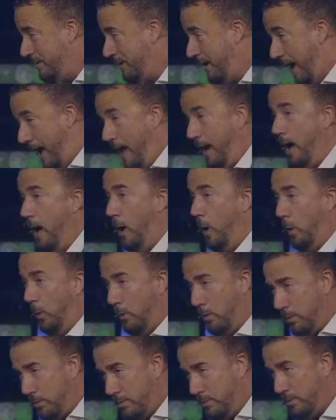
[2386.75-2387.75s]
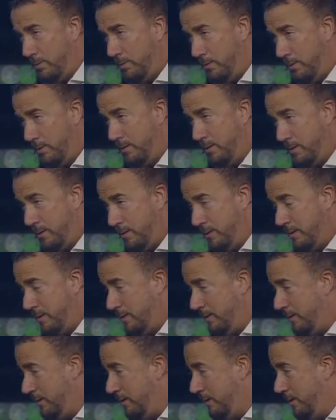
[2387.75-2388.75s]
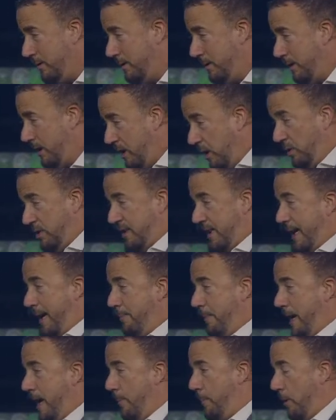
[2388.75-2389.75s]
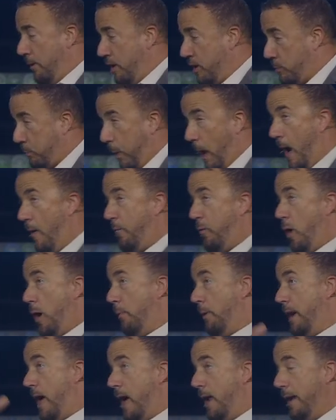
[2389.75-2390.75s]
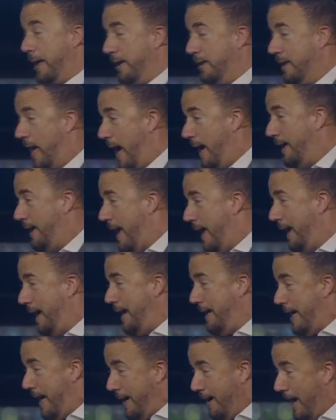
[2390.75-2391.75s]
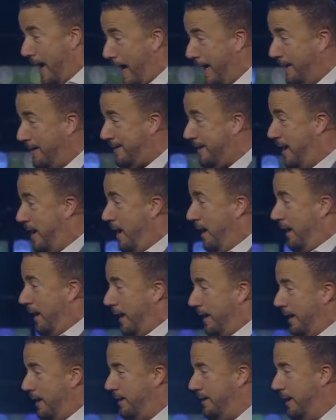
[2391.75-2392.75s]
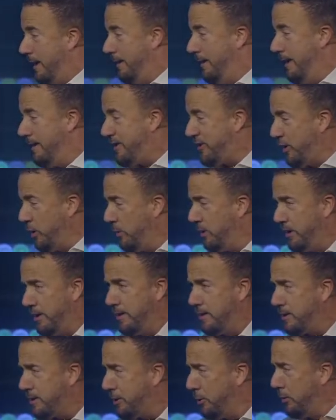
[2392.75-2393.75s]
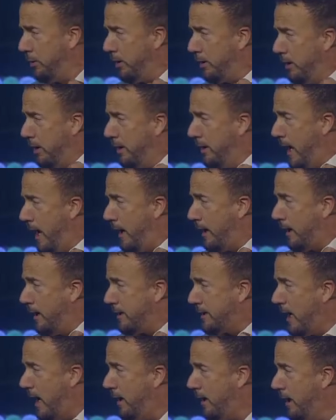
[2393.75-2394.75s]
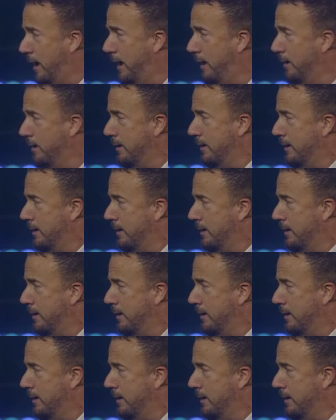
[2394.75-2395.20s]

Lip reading: Hello. You see me up on this platform with all these nice LED lights, and this suit look good there, kind of clean.